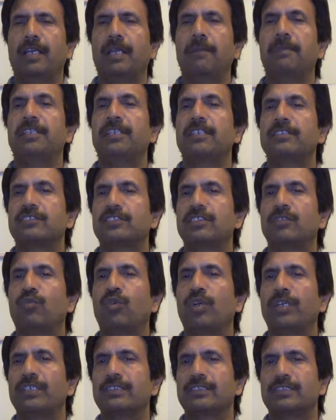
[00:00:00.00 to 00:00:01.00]
Hepatitis C
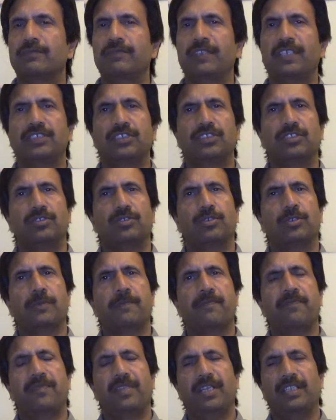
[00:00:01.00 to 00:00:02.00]
virus infection, in
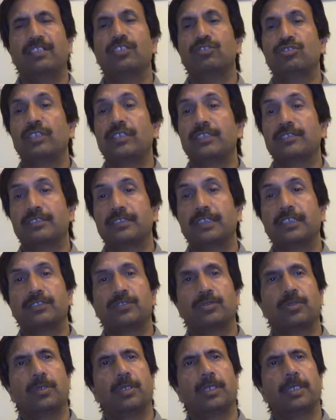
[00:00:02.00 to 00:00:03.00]
the United
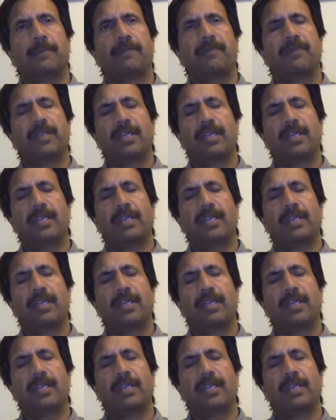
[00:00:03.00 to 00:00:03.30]
States only.